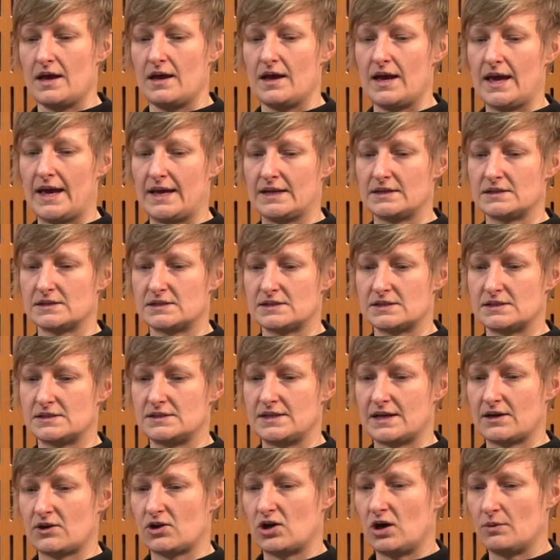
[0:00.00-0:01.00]
And
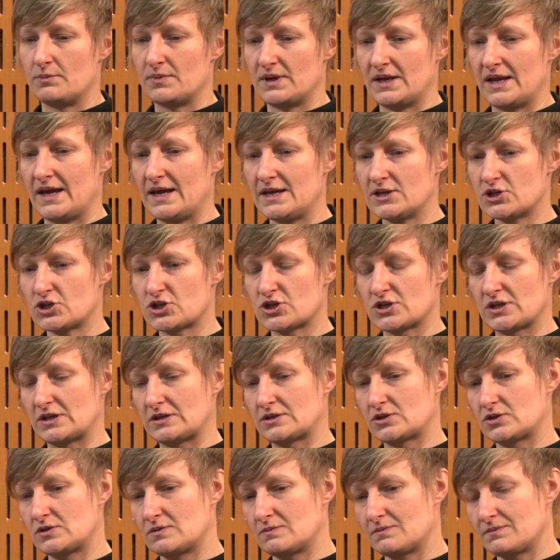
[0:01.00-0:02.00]
their
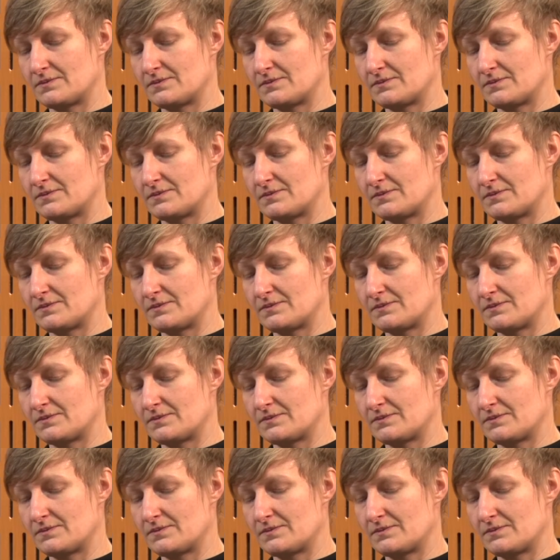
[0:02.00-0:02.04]
combination